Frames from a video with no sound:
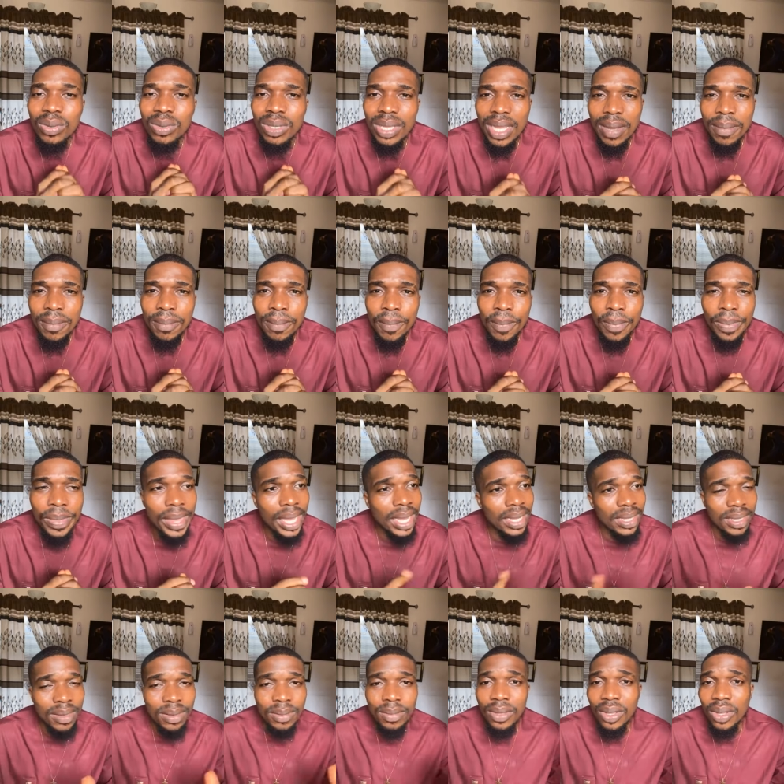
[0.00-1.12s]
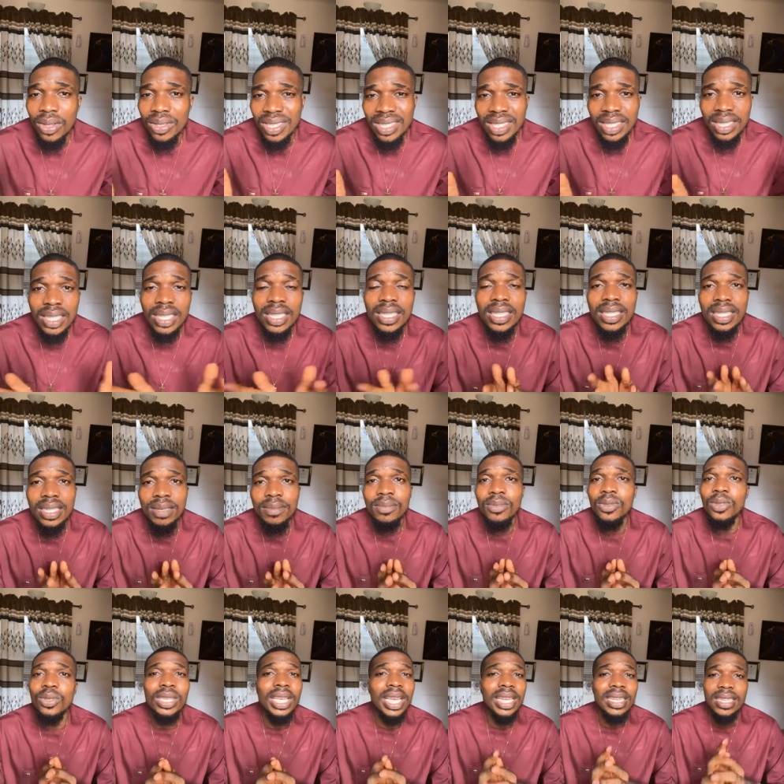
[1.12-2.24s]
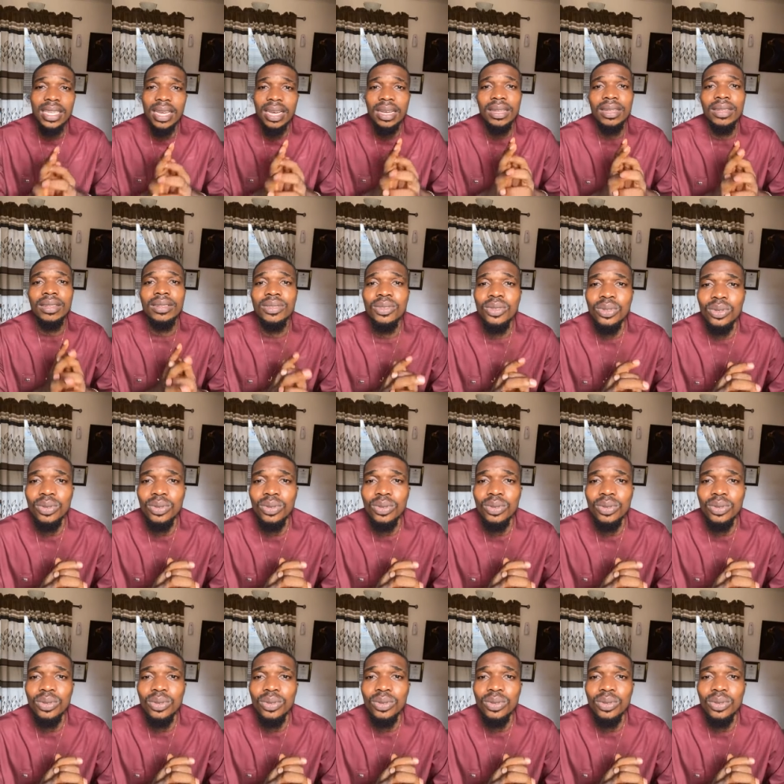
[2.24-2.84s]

to them. That's the logistics team to get there